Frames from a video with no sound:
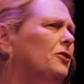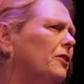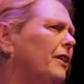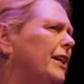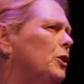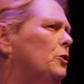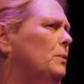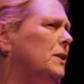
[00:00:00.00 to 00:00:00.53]
of
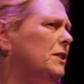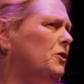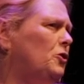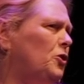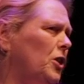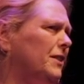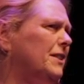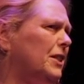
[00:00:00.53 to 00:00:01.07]
trade was
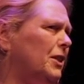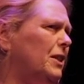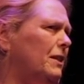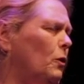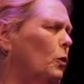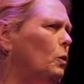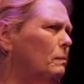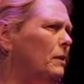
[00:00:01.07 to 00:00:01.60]
just
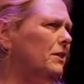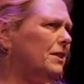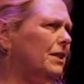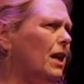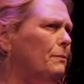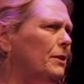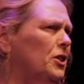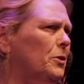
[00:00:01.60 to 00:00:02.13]
almost
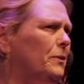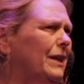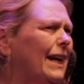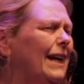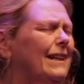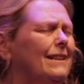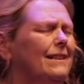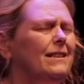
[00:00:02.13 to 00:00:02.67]
coming to an
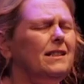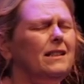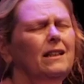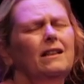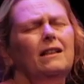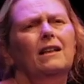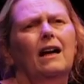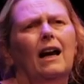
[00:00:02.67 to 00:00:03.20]
end,
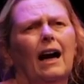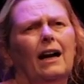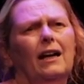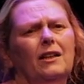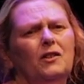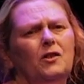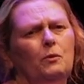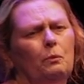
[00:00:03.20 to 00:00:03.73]

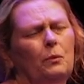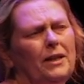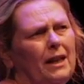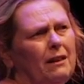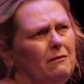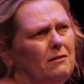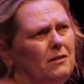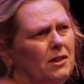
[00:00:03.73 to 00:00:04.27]
and
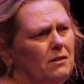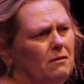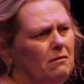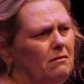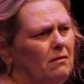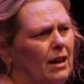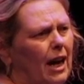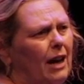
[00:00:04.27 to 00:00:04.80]
without
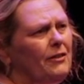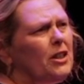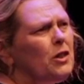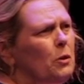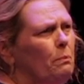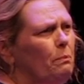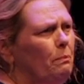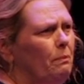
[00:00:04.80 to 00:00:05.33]
having
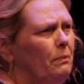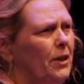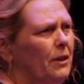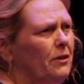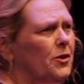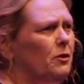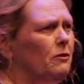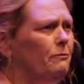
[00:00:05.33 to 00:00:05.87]
to, you
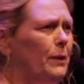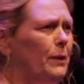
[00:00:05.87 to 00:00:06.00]
know, sort